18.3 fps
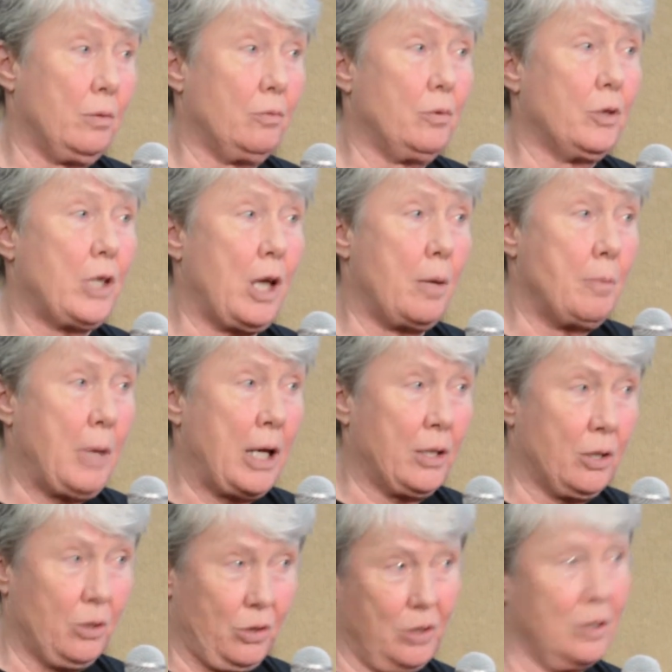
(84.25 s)
for that
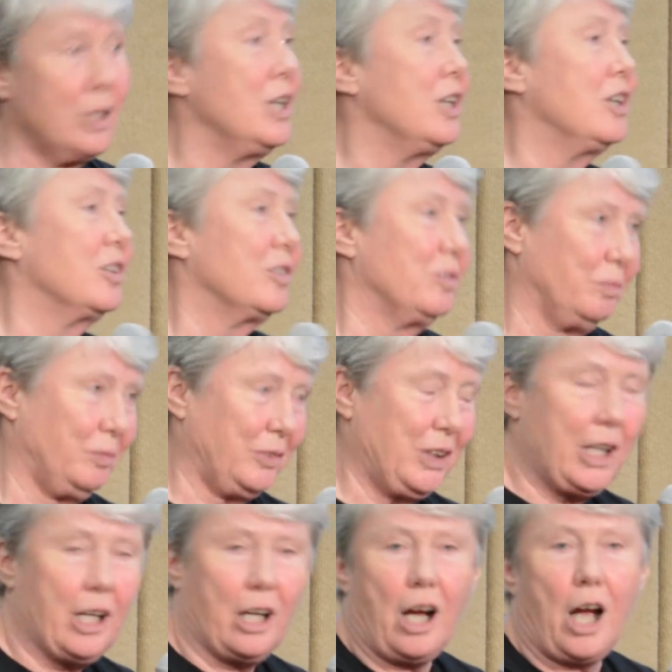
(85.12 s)
matter.
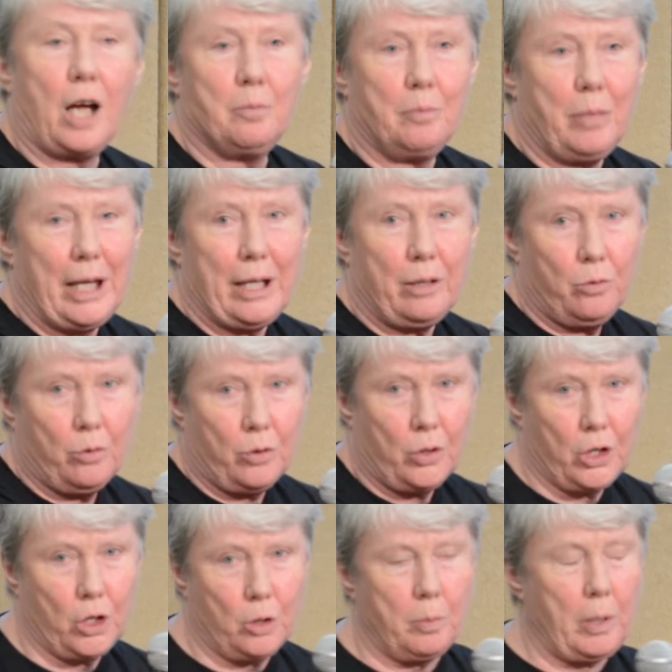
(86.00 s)
Yeah, I'm paid for
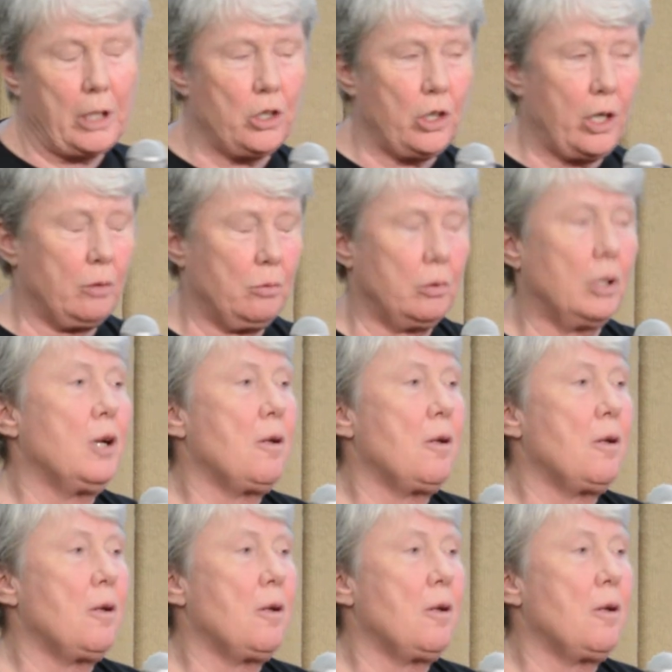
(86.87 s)
this by Jeff.